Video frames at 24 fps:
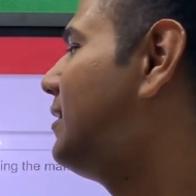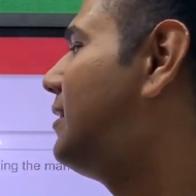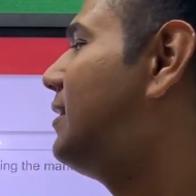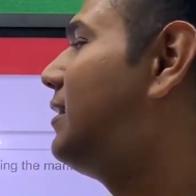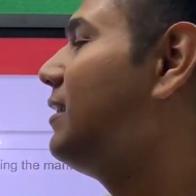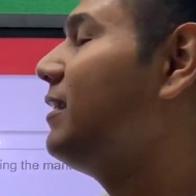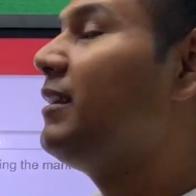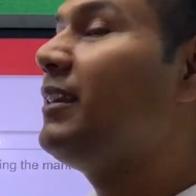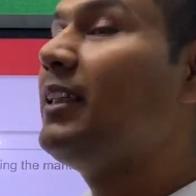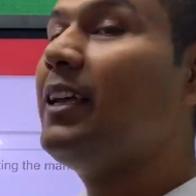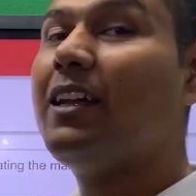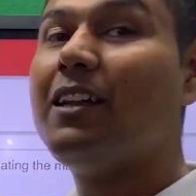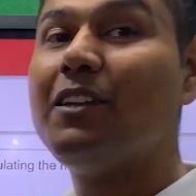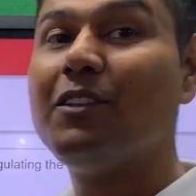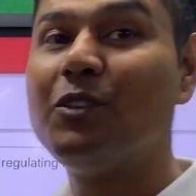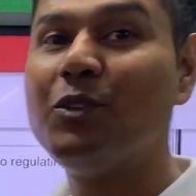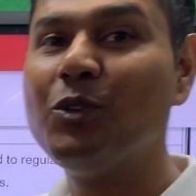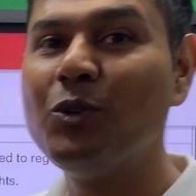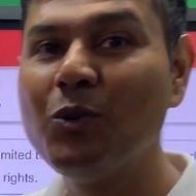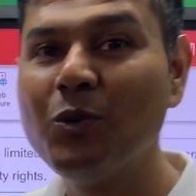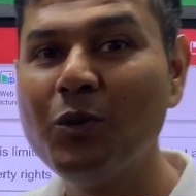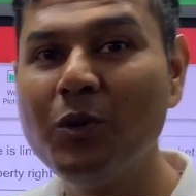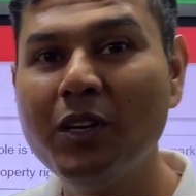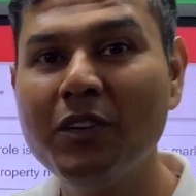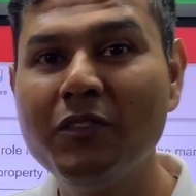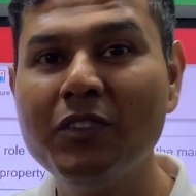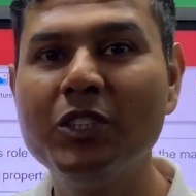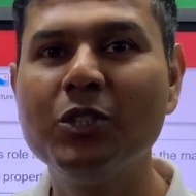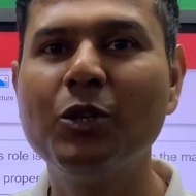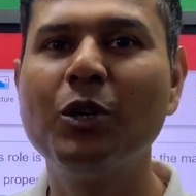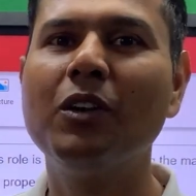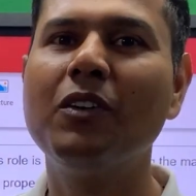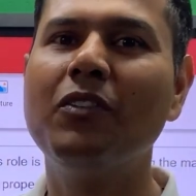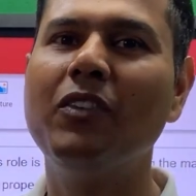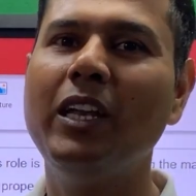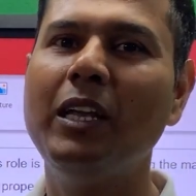there is no division
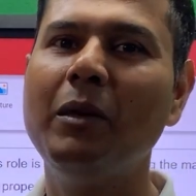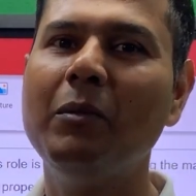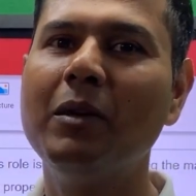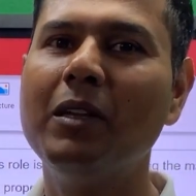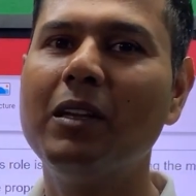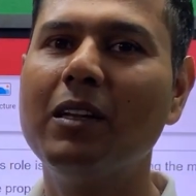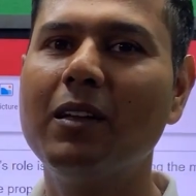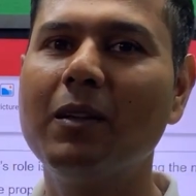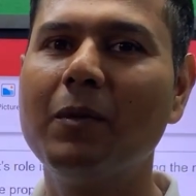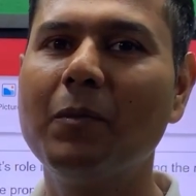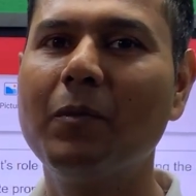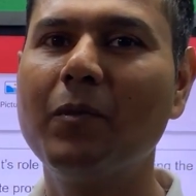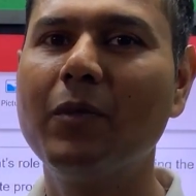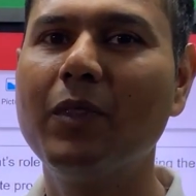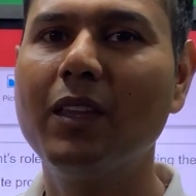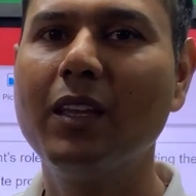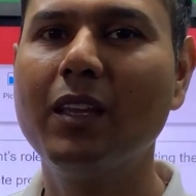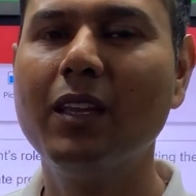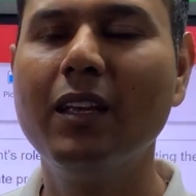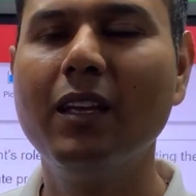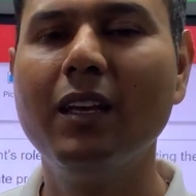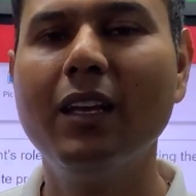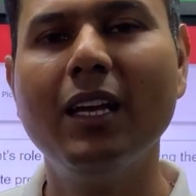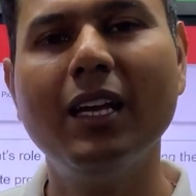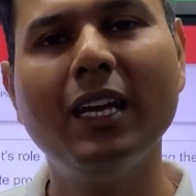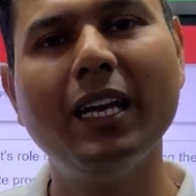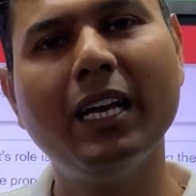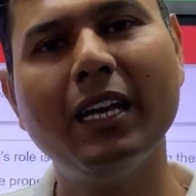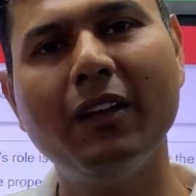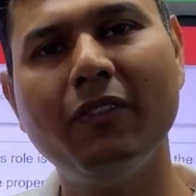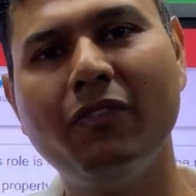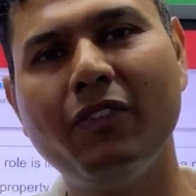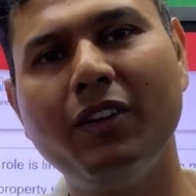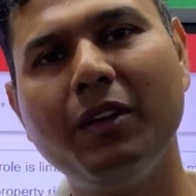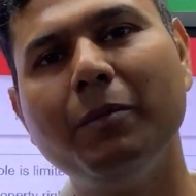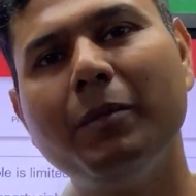of labor.
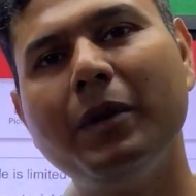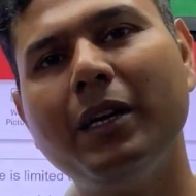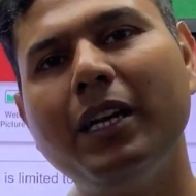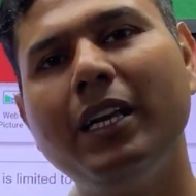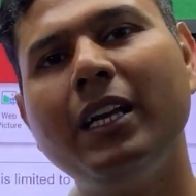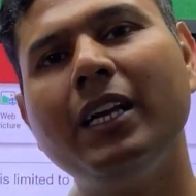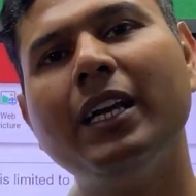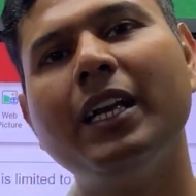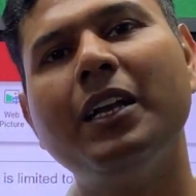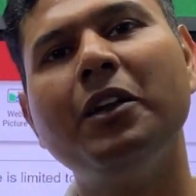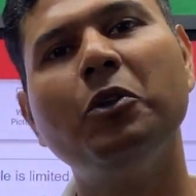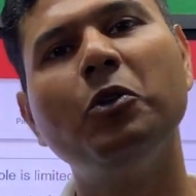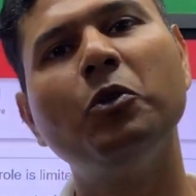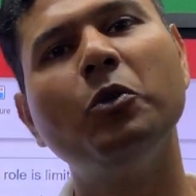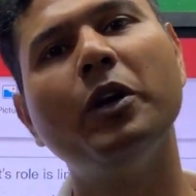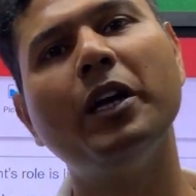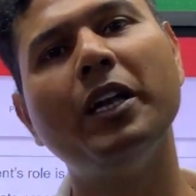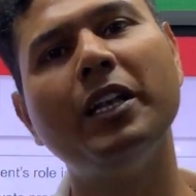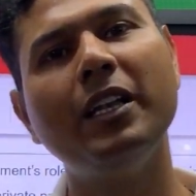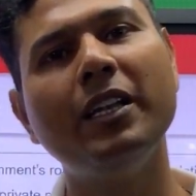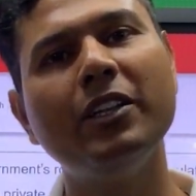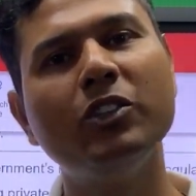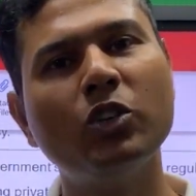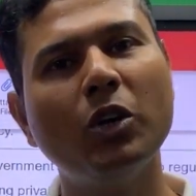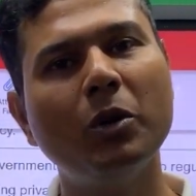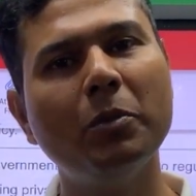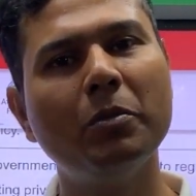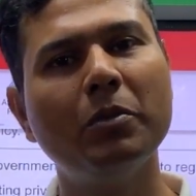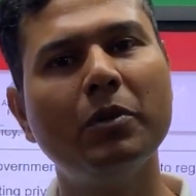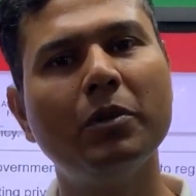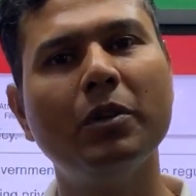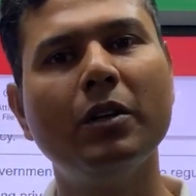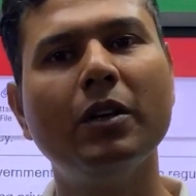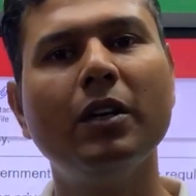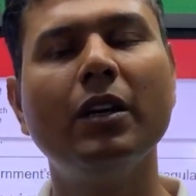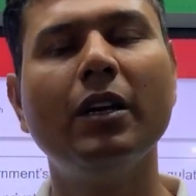Everybody can do any job
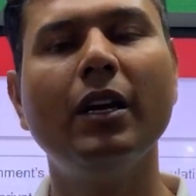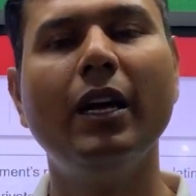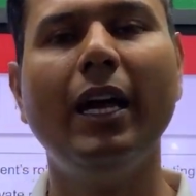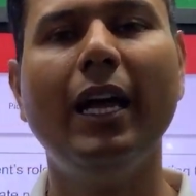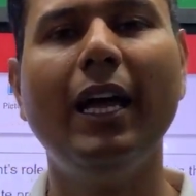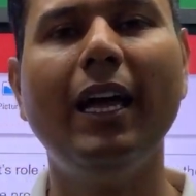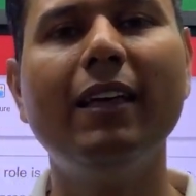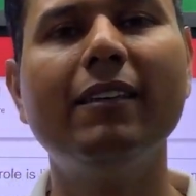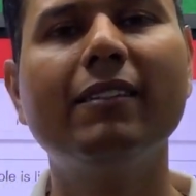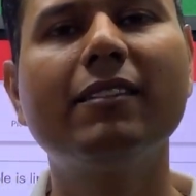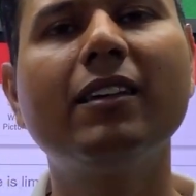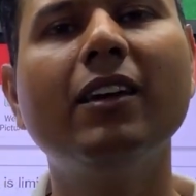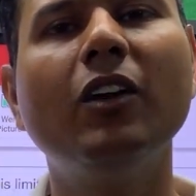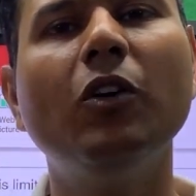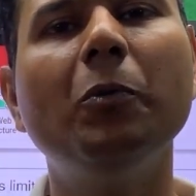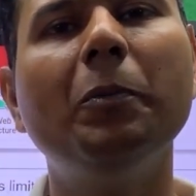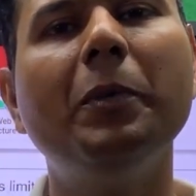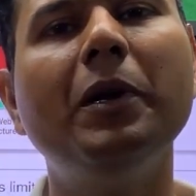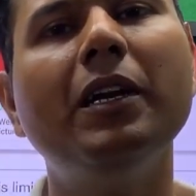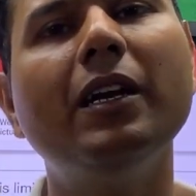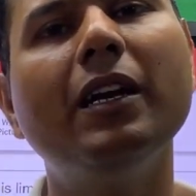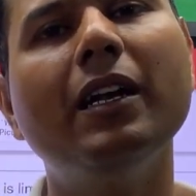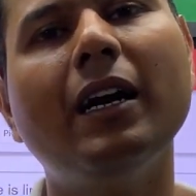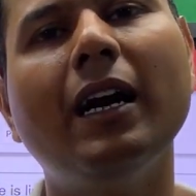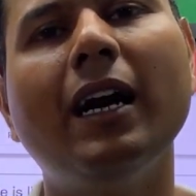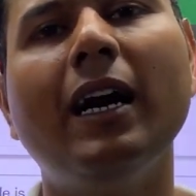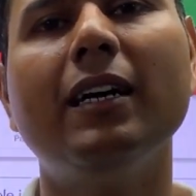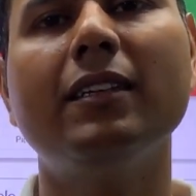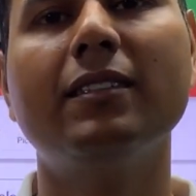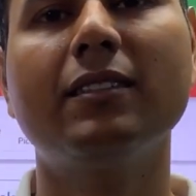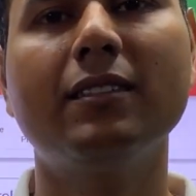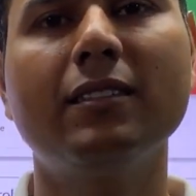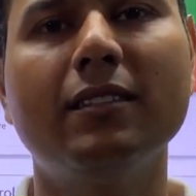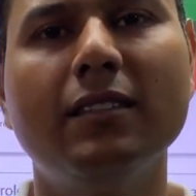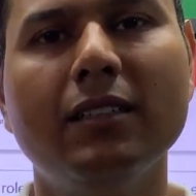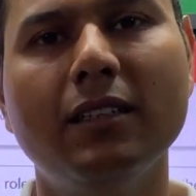as government
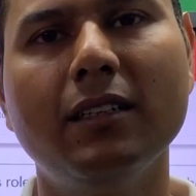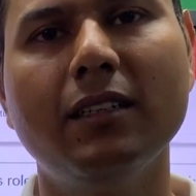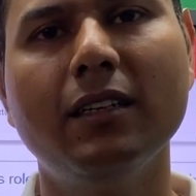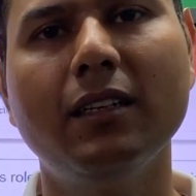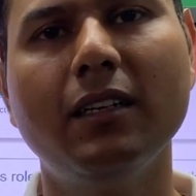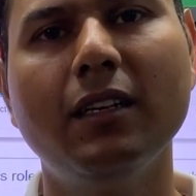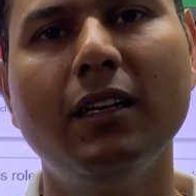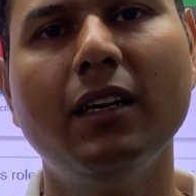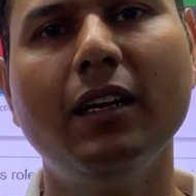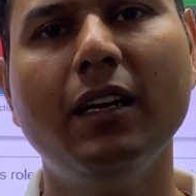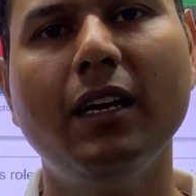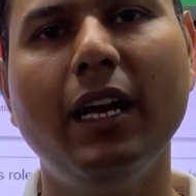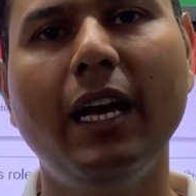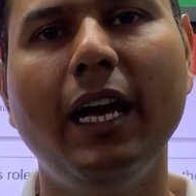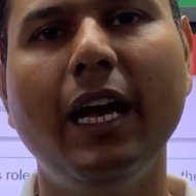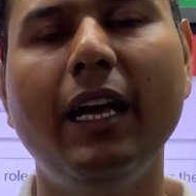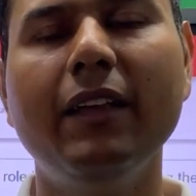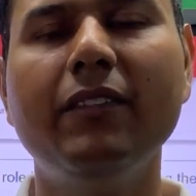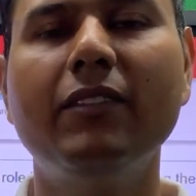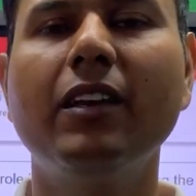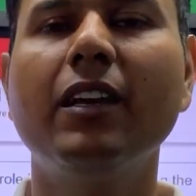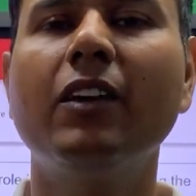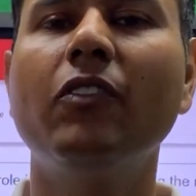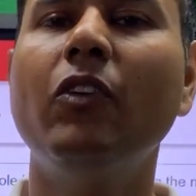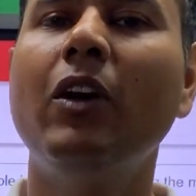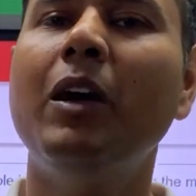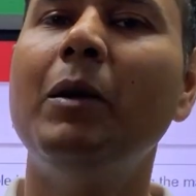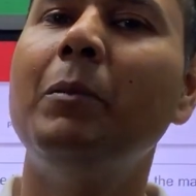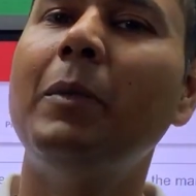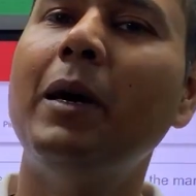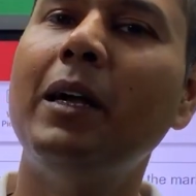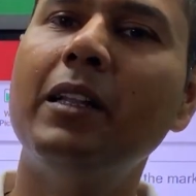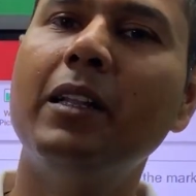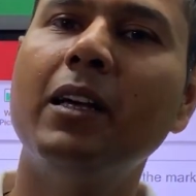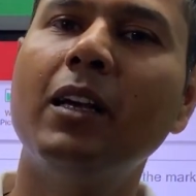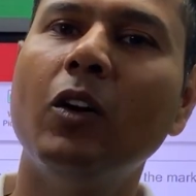asks, as required
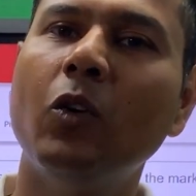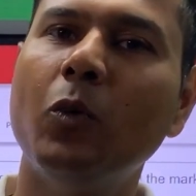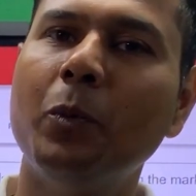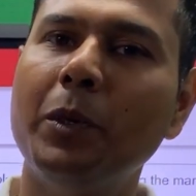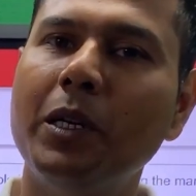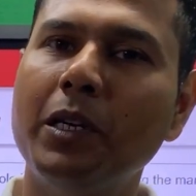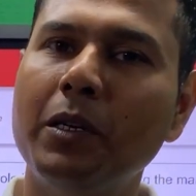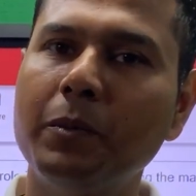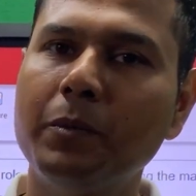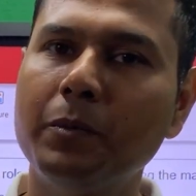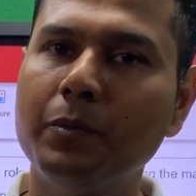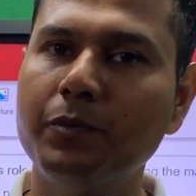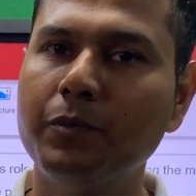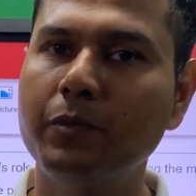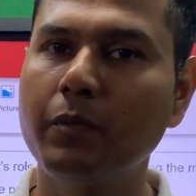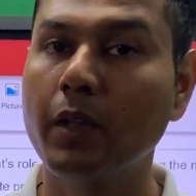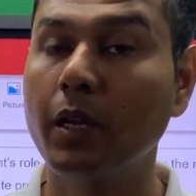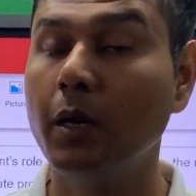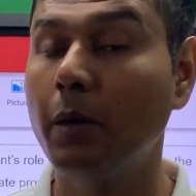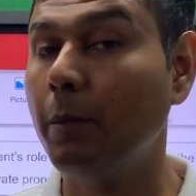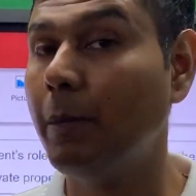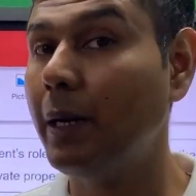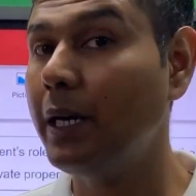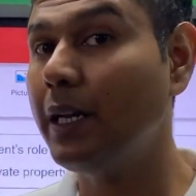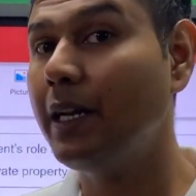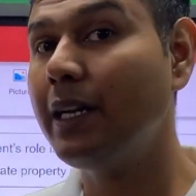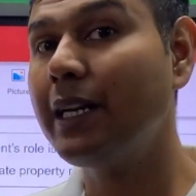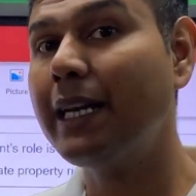by the government. But in